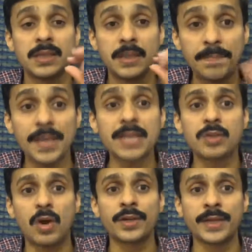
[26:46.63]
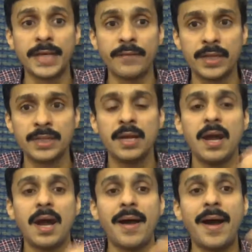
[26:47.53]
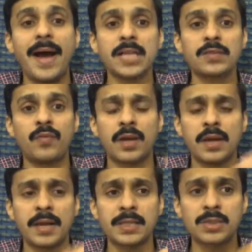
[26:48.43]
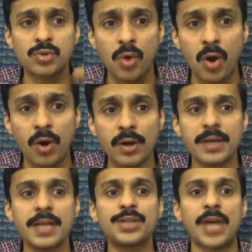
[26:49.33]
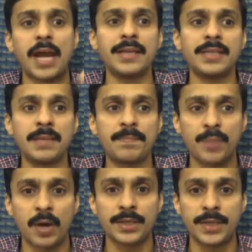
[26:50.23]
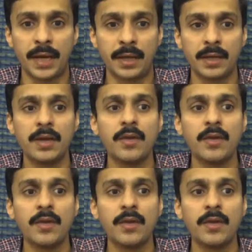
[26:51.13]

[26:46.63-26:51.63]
The best alternative is ask for an extraordinarily challenging project.